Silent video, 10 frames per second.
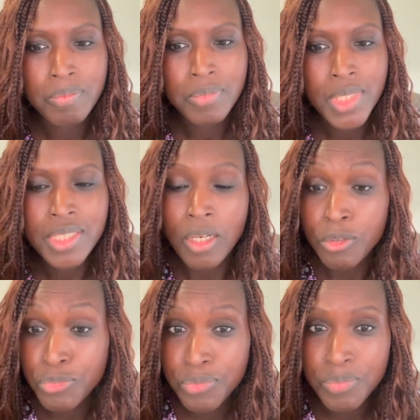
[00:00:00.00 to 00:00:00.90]
is
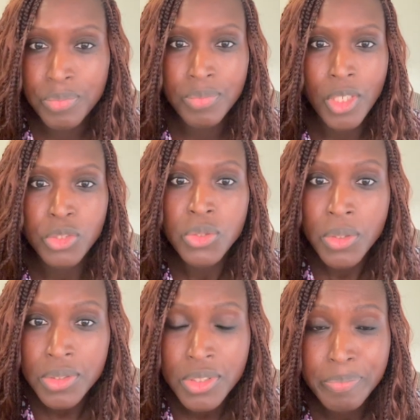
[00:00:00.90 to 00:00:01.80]
our
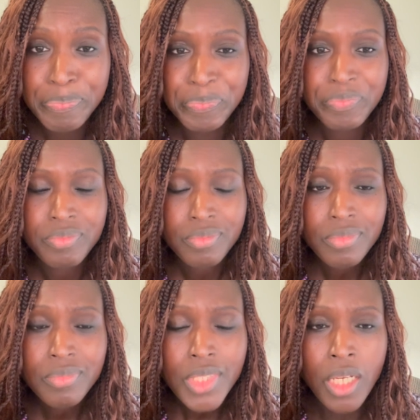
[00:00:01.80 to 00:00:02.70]
thought,
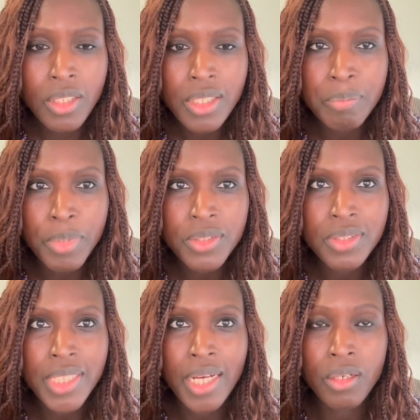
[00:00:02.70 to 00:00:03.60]
how
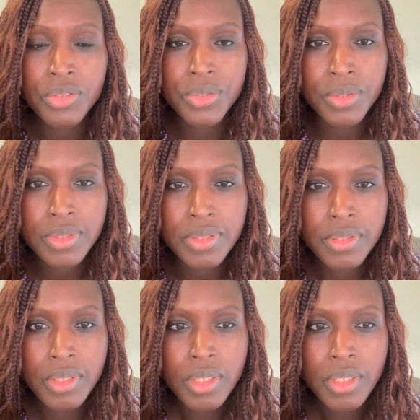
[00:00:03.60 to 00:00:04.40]
important are our thoughts,